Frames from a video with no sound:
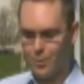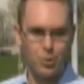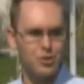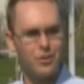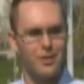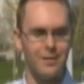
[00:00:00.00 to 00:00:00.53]

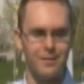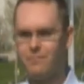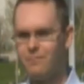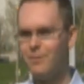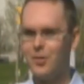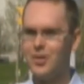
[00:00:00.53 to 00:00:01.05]
won't do the
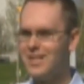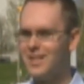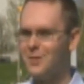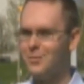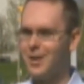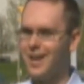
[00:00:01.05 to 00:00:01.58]

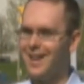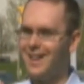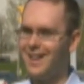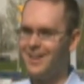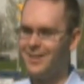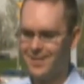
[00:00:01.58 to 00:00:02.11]
deke, but
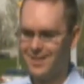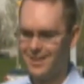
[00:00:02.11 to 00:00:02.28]
I